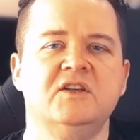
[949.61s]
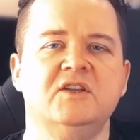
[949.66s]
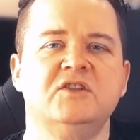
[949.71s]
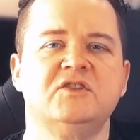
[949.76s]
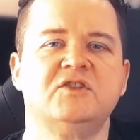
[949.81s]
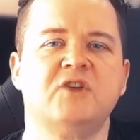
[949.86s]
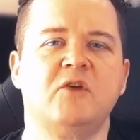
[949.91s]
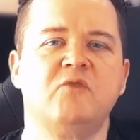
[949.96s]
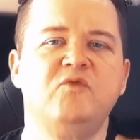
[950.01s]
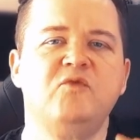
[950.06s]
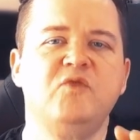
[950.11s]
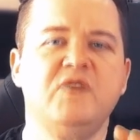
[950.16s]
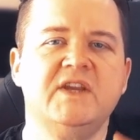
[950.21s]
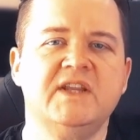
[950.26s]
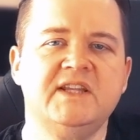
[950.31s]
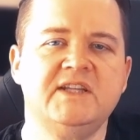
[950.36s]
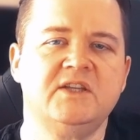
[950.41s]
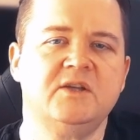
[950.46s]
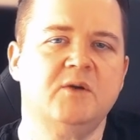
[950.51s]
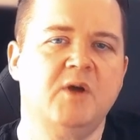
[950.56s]
So I
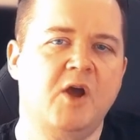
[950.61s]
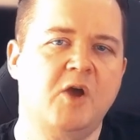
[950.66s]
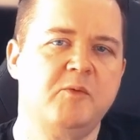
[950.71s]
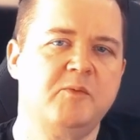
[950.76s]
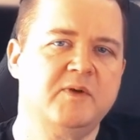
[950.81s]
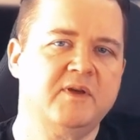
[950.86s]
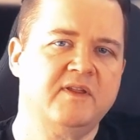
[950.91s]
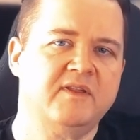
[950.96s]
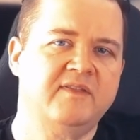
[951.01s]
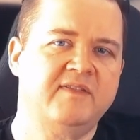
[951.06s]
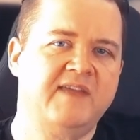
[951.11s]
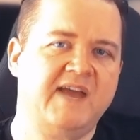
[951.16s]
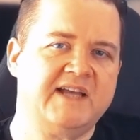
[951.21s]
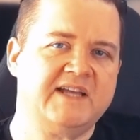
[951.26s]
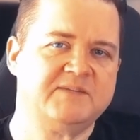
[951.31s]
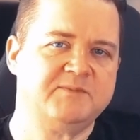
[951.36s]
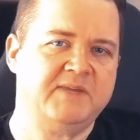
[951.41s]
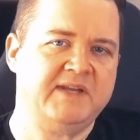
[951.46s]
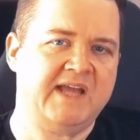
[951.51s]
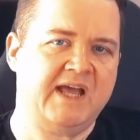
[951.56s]
really do hope that
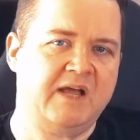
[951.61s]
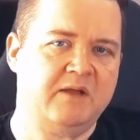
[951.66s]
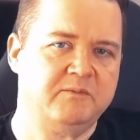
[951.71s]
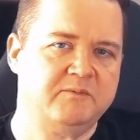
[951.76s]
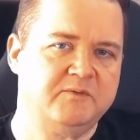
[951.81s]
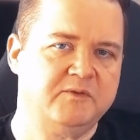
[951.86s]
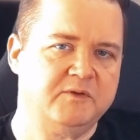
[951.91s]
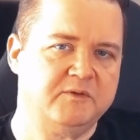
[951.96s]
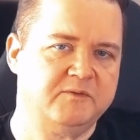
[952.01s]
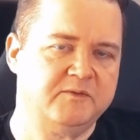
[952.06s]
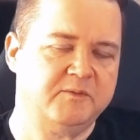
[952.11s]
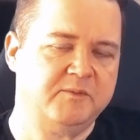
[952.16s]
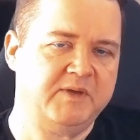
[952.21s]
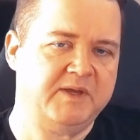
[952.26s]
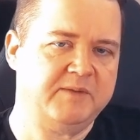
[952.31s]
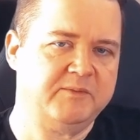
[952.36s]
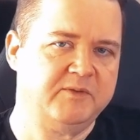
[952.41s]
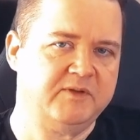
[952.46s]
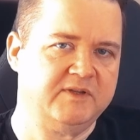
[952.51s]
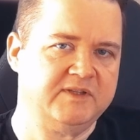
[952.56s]
has been helpful for
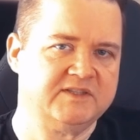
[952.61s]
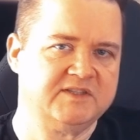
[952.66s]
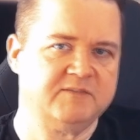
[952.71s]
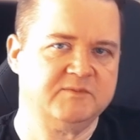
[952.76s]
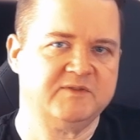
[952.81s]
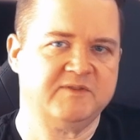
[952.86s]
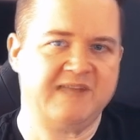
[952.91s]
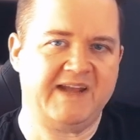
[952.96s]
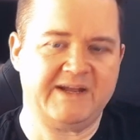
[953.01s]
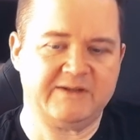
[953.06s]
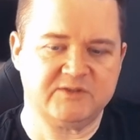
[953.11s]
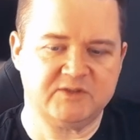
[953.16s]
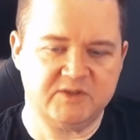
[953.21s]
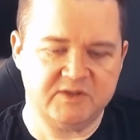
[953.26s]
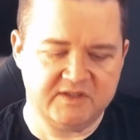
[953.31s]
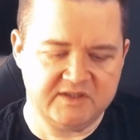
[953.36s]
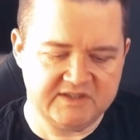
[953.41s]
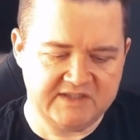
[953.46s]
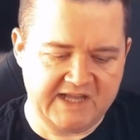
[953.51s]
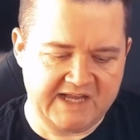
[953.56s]
people in terms of how
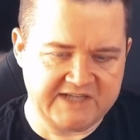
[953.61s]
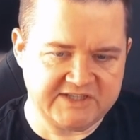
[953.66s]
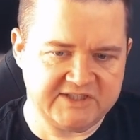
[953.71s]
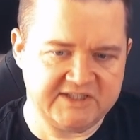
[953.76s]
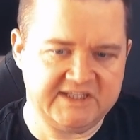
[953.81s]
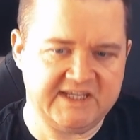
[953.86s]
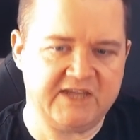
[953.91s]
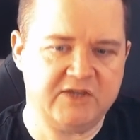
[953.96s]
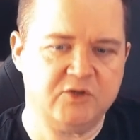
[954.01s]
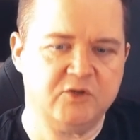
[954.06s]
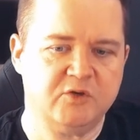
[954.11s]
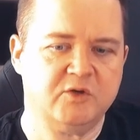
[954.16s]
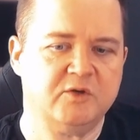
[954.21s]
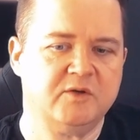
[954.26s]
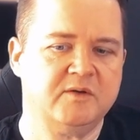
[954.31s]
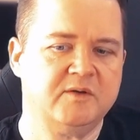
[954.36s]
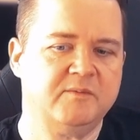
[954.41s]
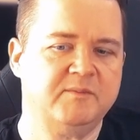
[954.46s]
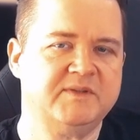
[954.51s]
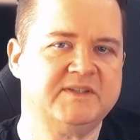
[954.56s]
to actually get
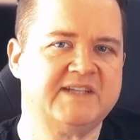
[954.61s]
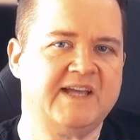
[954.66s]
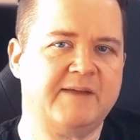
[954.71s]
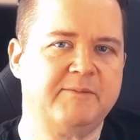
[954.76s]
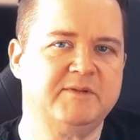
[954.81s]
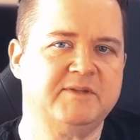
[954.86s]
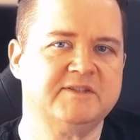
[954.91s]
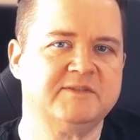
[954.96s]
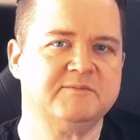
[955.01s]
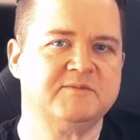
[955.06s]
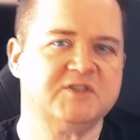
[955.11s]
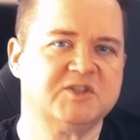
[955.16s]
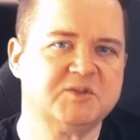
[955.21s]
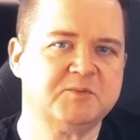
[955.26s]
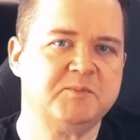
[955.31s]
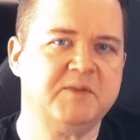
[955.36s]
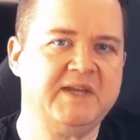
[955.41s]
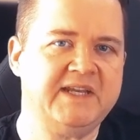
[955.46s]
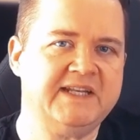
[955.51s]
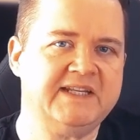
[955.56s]
your metabolism to
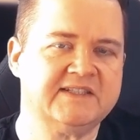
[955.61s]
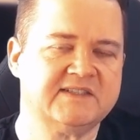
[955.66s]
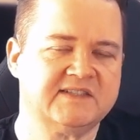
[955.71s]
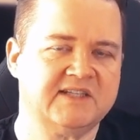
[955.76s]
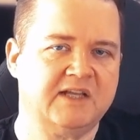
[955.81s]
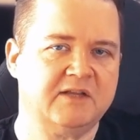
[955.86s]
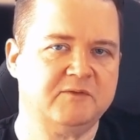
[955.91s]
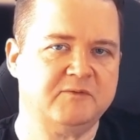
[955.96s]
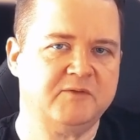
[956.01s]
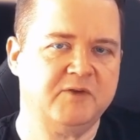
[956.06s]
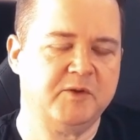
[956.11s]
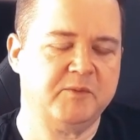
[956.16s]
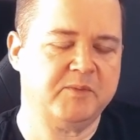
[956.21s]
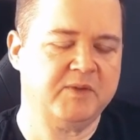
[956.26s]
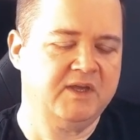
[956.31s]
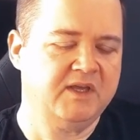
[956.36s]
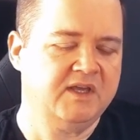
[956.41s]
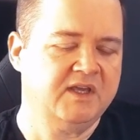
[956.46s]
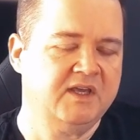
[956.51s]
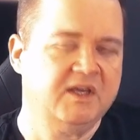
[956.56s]
speed itself up.
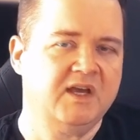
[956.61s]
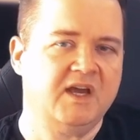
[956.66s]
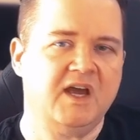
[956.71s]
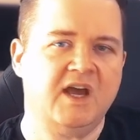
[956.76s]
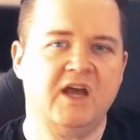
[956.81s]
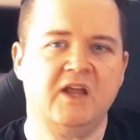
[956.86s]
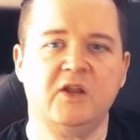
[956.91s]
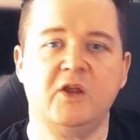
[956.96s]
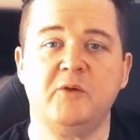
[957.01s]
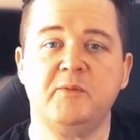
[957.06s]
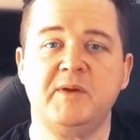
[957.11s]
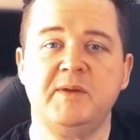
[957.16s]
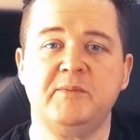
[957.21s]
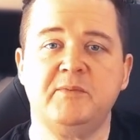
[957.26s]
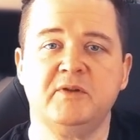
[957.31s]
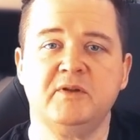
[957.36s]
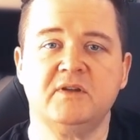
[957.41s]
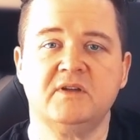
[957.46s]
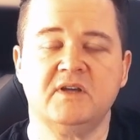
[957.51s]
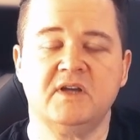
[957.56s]
A lot of
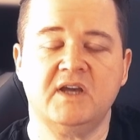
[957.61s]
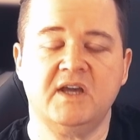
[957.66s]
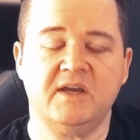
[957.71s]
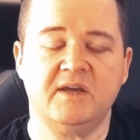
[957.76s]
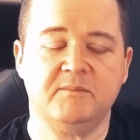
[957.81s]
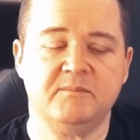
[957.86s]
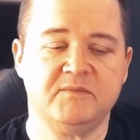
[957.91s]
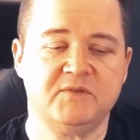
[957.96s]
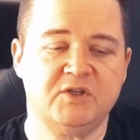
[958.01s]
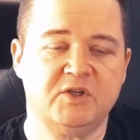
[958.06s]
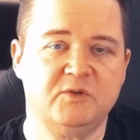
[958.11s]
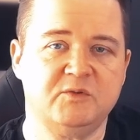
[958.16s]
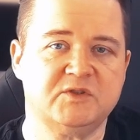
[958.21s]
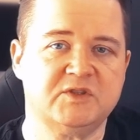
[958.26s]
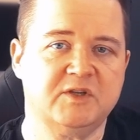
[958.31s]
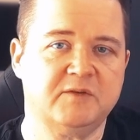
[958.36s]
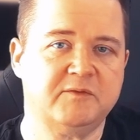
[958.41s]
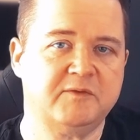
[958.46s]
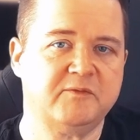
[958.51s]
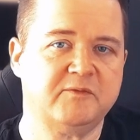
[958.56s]
people uh, do
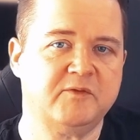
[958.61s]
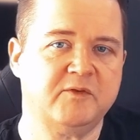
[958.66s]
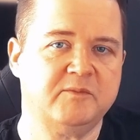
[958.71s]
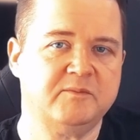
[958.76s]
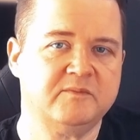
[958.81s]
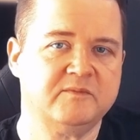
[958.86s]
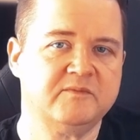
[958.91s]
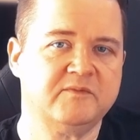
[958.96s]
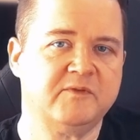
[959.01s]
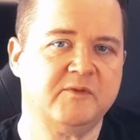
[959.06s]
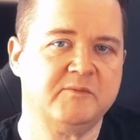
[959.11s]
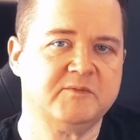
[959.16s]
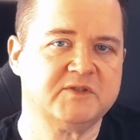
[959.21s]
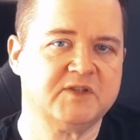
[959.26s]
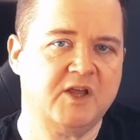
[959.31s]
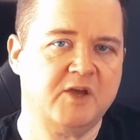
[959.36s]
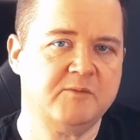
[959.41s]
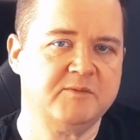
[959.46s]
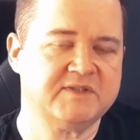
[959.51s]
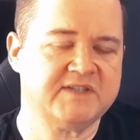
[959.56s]
suffer from, from
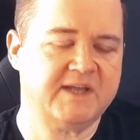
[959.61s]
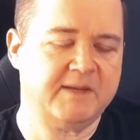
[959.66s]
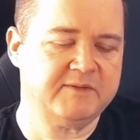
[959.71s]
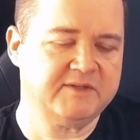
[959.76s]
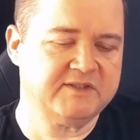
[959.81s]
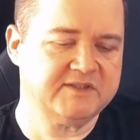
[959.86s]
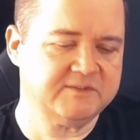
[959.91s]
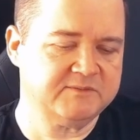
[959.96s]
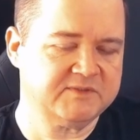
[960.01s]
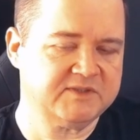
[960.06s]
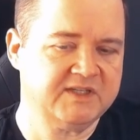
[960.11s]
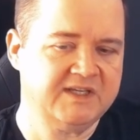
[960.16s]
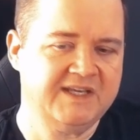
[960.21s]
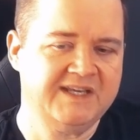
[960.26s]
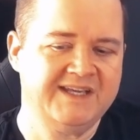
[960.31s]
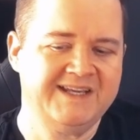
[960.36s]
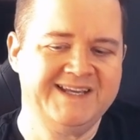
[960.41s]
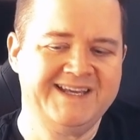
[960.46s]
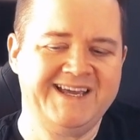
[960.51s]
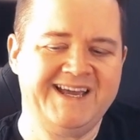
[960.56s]
slow metabolisms.
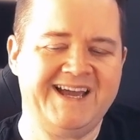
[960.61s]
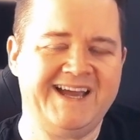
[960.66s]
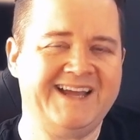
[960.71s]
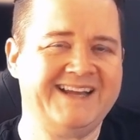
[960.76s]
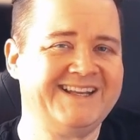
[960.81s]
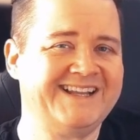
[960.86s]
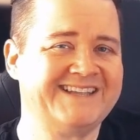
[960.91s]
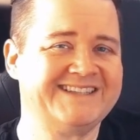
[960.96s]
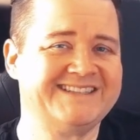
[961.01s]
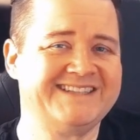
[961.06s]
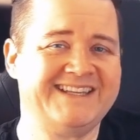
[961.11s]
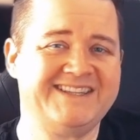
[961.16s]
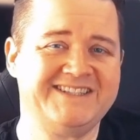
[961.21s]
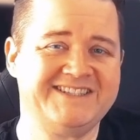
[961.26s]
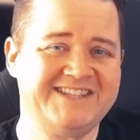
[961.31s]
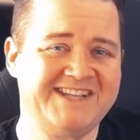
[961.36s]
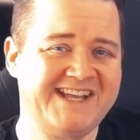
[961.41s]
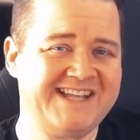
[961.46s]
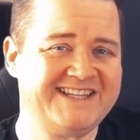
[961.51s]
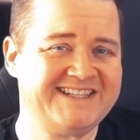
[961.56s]
And like I said,
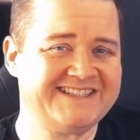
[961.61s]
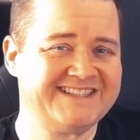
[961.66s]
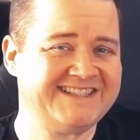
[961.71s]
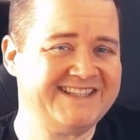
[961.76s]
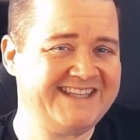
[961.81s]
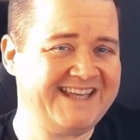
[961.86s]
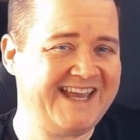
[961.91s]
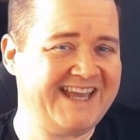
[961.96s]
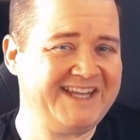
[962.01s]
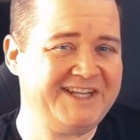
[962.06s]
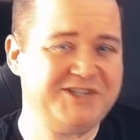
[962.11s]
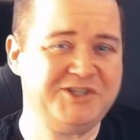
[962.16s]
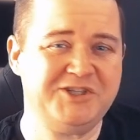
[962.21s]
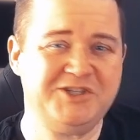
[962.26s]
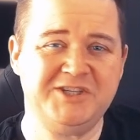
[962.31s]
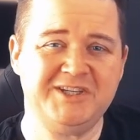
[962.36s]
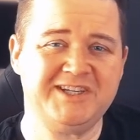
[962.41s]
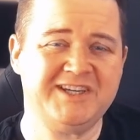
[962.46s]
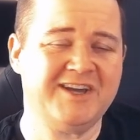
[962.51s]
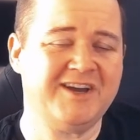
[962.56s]
the genetics and the age you